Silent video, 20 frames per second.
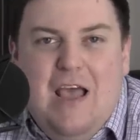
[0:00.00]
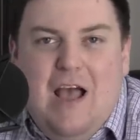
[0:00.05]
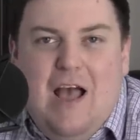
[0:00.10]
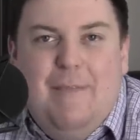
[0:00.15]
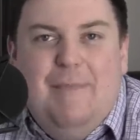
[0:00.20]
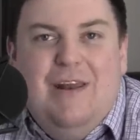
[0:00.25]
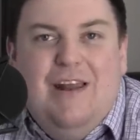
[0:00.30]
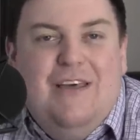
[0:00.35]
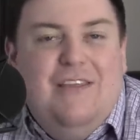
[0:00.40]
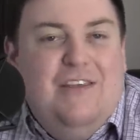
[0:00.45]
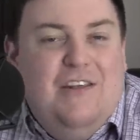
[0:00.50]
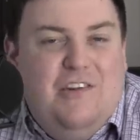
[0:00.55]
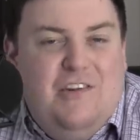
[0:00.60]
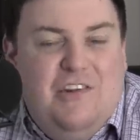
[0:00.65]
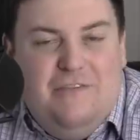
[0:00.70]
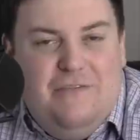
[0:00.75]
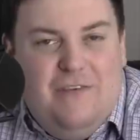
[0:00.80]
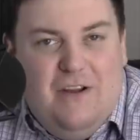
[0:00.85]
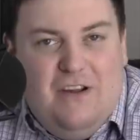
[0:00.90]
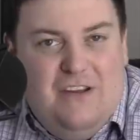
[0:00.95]
I mean, I think
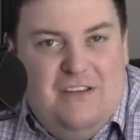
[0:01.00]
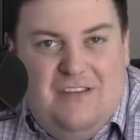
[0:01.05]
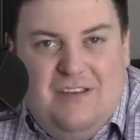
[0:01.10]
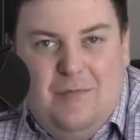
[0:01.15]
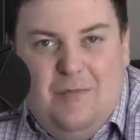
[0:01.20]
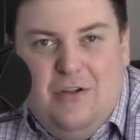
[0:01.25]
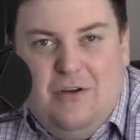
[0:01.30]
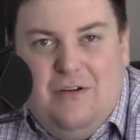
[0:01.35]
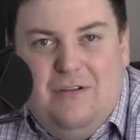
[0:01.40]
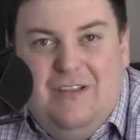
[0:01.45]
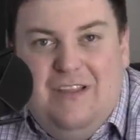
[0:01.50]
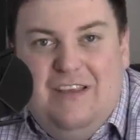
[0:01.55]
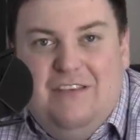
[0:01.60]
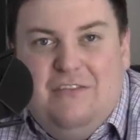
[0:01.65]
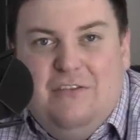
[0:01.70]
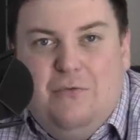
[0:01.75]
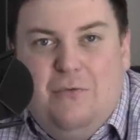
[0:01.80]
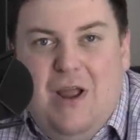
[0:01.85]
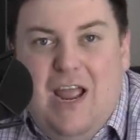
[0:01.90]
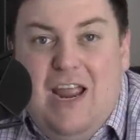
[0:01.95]
very similar to
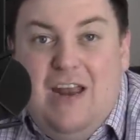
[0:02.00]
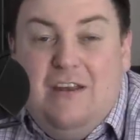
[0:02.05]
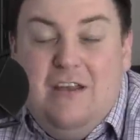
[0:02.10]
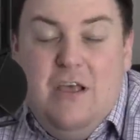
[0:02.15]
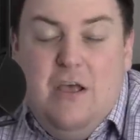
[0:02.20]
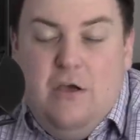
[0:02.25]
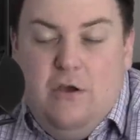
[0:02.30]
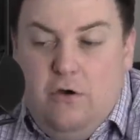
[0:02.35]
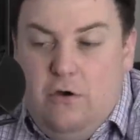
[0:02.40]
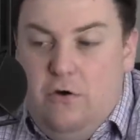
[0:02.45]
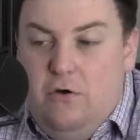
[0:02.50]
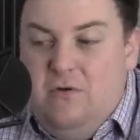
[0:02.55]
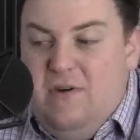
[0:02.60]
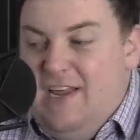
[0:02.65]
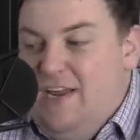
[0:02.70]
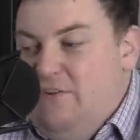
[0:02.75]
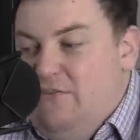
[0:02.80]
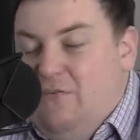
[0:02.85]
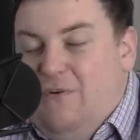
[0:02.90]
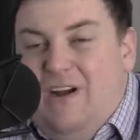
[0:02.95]
Lisa Raitt, who
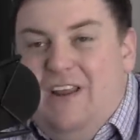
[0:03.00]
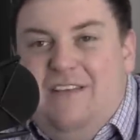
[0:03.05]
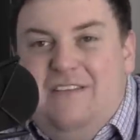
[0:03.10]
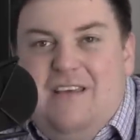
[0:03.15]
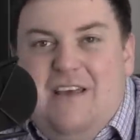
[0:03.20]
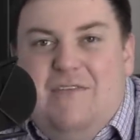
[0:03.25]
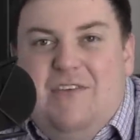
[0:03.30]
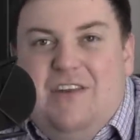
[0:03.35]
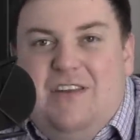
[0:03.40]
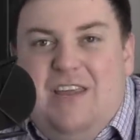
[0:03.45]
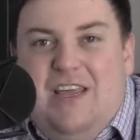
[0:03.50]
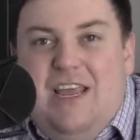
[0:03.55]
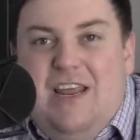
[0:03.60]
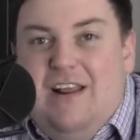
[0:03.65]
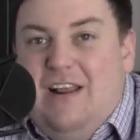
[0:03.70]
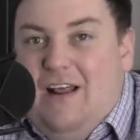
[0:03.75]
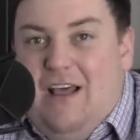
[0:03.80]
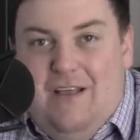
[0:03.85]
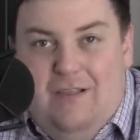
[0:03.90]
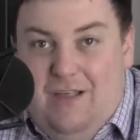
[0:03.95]
in 2017,
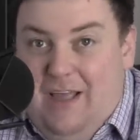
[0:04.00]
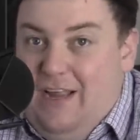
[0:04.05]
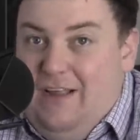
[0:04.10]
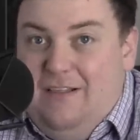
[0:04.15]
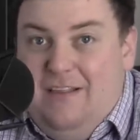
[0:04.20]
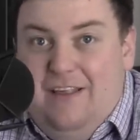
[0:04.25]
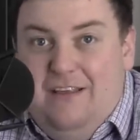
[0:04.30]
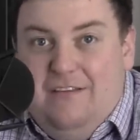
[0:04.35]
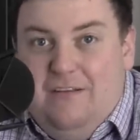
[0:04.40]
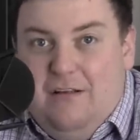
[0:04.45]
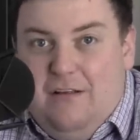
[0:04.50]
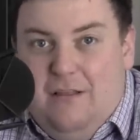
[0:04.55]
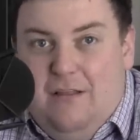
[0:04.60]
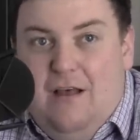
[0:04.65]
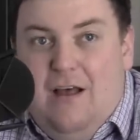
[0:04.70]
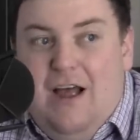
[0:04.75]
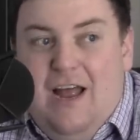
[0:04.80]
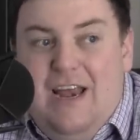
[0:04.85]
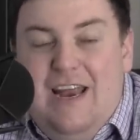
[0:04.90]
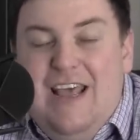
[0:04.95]
and I like Lisa a
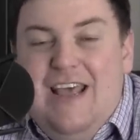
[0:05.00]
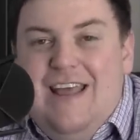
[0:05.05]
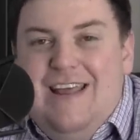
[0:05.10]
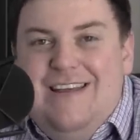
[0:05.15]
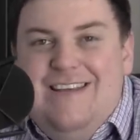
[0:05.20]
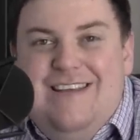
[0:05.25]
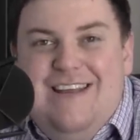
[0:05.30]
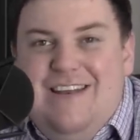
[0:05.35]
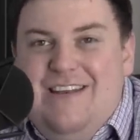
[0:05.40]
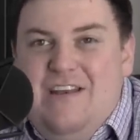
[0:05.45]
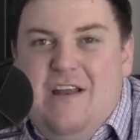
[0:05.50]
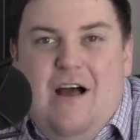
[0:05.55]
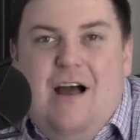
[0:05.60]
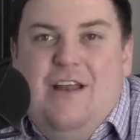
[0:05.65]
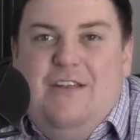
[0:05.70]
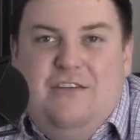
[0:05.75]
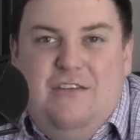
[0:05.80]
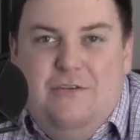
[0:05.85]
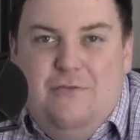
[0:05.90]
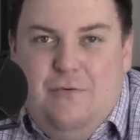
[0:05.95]
lot, did
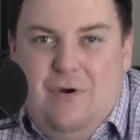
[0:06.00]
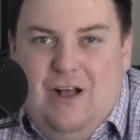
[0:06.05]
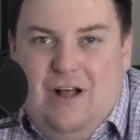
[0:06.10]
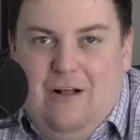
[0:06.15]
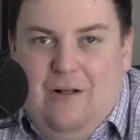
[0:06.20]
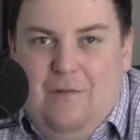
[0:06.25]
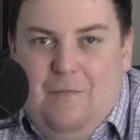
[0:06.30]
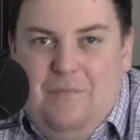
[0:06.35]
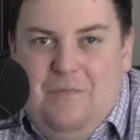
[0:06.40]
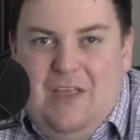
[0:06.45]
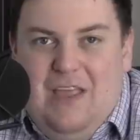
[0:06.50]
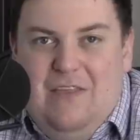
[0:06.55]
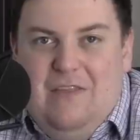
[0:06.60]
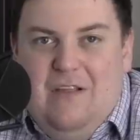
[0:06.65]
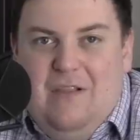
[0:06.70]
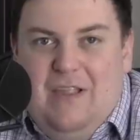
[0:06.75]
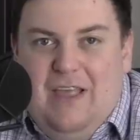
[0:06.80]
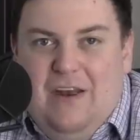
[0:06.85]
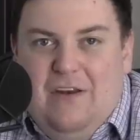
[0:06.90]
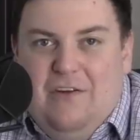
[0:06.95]
not do well in
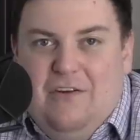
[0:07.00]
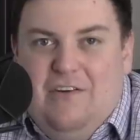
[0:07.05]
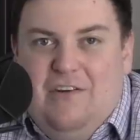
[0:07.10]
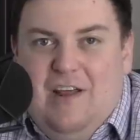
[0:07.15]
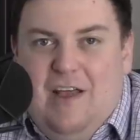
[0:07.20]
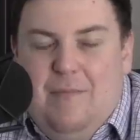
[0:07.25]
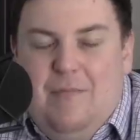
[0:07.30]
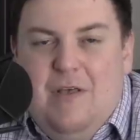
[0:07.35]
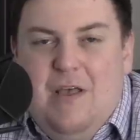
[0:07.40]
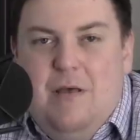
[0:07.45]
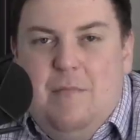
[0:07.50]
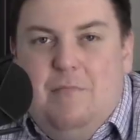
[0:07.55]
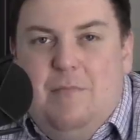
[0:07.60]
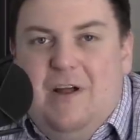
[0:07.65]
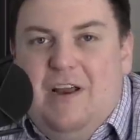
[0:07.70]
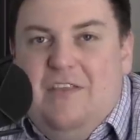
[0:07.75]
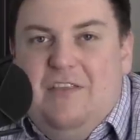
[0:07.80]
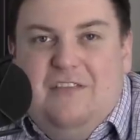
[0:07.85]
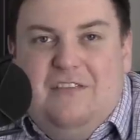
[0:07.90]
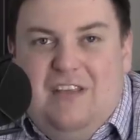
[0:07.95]
the leadership,
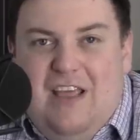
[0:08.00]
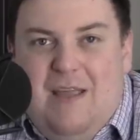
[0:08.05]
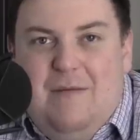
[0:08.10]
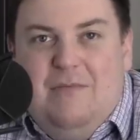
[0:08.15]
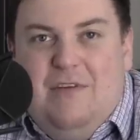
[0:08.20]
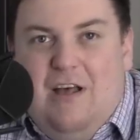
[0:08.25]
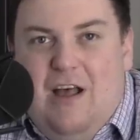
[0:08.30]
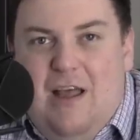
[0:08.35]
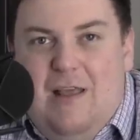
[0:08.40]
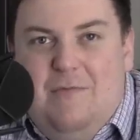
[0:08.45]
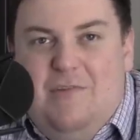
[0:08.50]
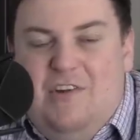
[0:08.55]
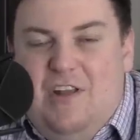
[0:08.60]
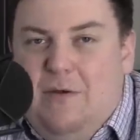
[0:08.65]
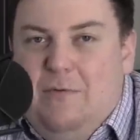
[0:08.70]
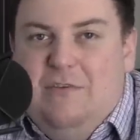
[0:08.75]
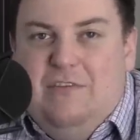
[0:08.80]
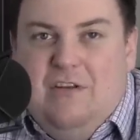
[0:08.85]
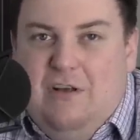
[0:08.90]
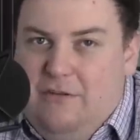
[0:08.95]
but at the same time,
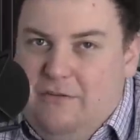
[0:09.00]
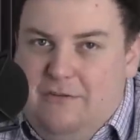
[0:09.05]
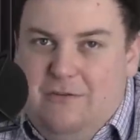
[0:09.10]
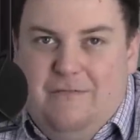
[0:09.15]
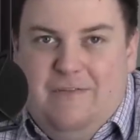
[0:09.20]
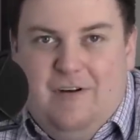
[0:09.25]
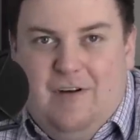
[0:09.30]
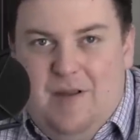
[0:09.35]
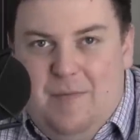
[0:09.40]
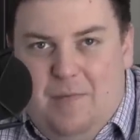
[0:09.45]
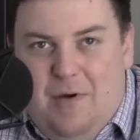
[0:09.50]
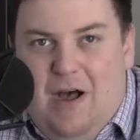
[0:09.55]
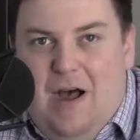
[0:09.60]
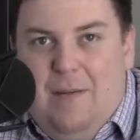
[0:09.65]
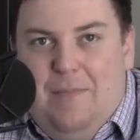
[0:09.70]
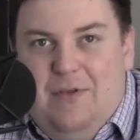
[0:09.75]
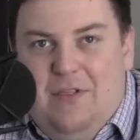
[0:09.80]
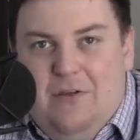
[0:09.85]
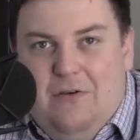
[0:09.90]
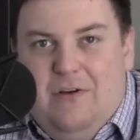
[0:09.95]
she was also very
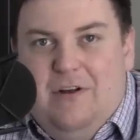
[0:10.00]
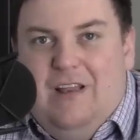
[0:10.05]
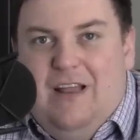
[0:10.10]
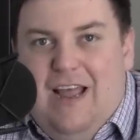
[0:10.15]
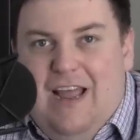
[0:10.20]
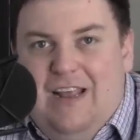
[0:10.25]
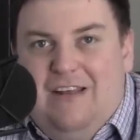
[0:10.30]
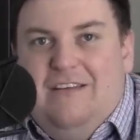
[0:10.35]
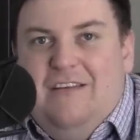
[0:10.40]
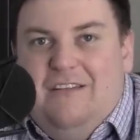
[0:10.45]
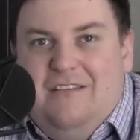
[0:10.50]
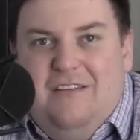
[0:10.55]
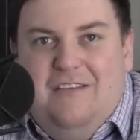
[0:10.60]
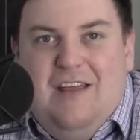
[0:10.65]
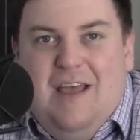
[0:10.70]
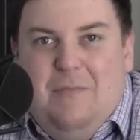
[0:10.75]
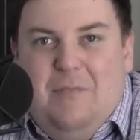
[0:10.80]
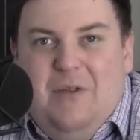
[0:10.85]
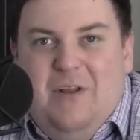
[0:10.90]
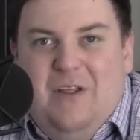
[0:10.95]
popular and liked as a
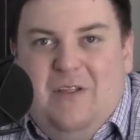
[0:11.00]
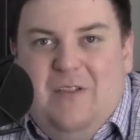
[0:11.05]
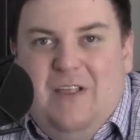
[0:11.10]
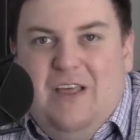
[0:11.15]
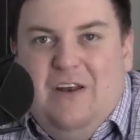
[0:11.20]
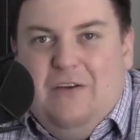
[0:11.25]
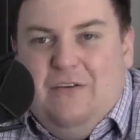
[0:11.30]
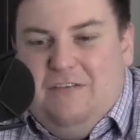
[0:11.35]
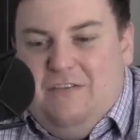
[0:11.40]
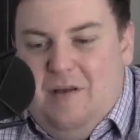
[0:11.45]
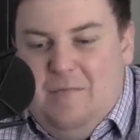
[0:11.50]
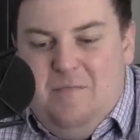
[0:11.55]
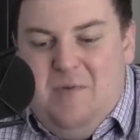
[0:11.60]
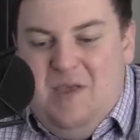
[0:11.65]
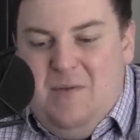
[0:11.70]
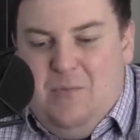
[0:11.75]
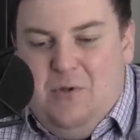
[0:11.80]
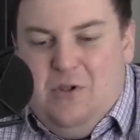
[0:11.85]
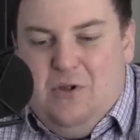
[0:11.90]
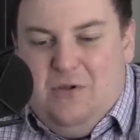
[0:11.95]
deputy leader. Some
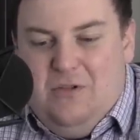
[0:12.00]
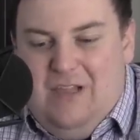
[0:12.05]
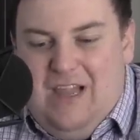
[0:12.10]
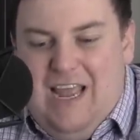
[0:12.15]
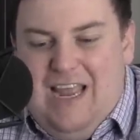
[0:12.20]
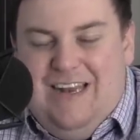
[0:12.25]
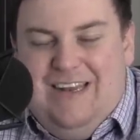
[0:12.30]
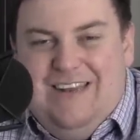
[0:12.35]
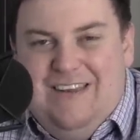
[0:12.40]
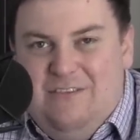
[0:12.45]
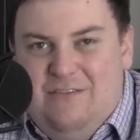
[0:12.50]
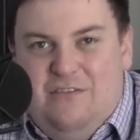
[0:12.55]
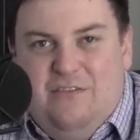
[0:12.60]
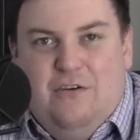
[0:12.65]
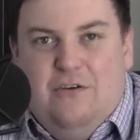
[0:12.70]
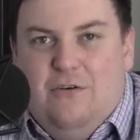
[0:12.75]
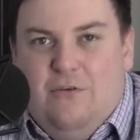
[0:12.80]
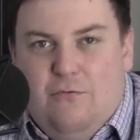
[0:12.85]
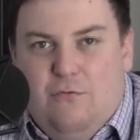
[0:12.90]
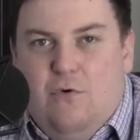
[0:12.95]
people are liked in
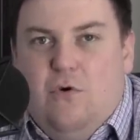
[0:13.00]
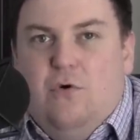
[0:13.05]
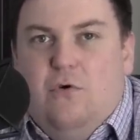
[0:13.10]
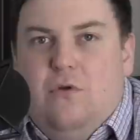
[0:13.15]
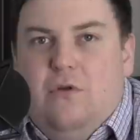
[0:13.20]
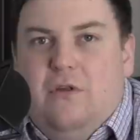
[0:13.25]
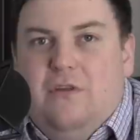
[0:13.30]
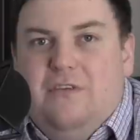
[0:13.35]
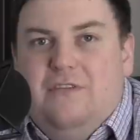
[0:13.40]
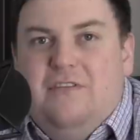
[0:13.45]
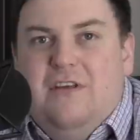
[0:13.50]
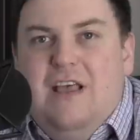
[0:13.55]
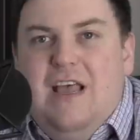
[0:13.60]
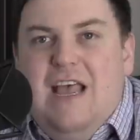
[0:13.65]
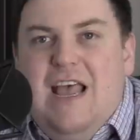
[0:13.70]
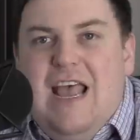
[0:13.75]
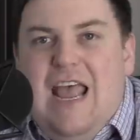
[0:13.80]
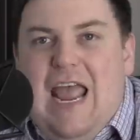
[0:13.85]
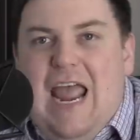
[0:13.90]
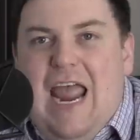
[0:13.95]
certain roles,
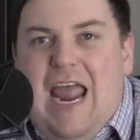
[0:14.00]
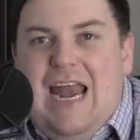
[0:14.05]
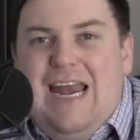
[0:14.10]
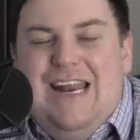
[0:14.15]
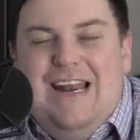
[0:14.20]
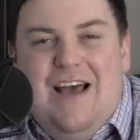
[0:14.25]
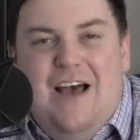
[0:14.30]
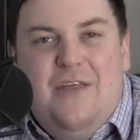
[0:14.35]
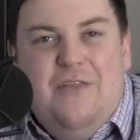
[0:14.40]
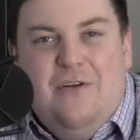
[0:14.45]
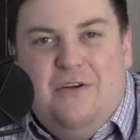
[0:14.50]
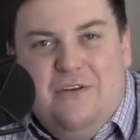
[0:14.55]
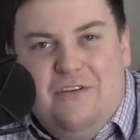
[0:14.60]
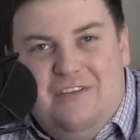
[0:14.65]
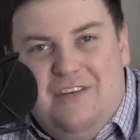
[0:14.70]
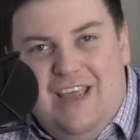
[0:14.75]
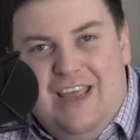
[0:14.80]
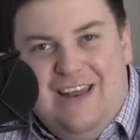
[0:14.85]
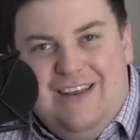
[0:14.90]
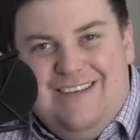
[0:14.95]
and in
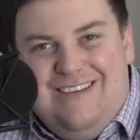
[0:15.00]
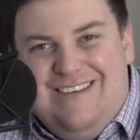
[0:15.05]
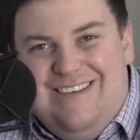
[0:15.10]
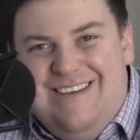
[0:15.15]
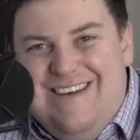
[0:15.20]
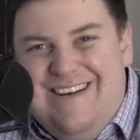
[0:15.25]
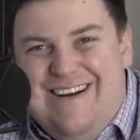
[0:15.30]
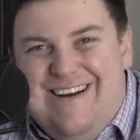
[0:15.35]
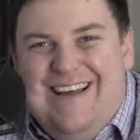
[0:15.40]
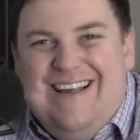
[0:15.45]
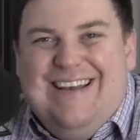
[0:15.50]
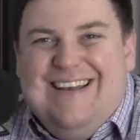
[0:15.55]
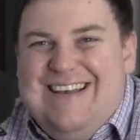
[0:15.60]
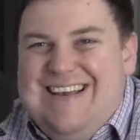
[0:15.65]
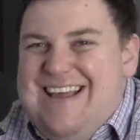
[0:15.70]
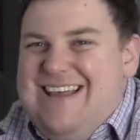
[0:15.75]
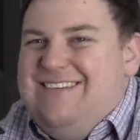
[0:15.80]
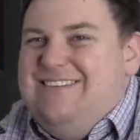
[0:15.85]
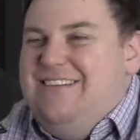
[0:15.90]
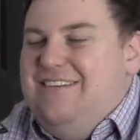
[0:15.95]
others, it's not
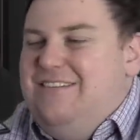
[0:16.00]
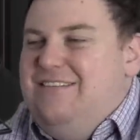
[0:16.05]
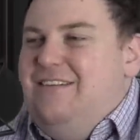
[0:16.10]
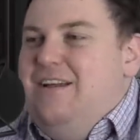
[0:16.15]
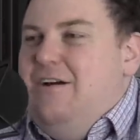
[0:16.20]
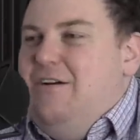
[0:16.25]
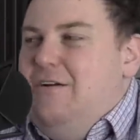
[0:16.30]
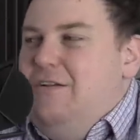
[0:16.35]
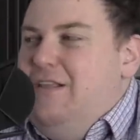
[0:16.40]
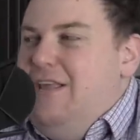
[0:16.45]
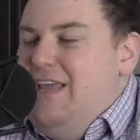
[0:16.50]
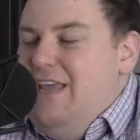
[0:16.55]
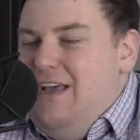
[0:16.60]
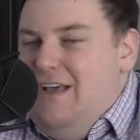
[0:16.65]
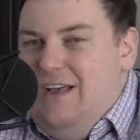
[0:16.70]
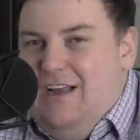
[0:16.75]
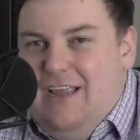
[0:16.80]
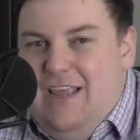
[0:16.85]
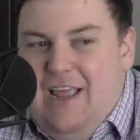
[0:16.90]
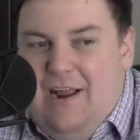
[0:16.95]
necessarily
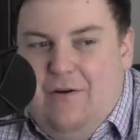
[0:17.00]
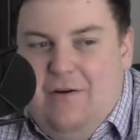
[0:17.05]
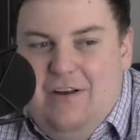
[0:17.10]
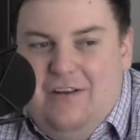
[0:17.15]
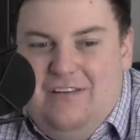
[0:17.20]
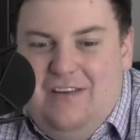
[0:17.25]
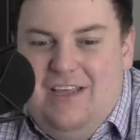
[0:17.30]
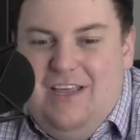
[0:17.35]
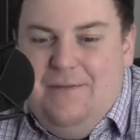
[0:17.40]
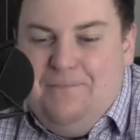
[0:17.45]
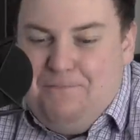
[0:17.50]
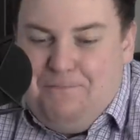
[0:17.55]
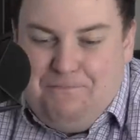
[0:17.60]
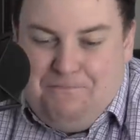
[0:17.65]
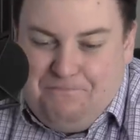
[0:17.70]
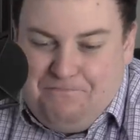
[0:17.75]
a guarantee.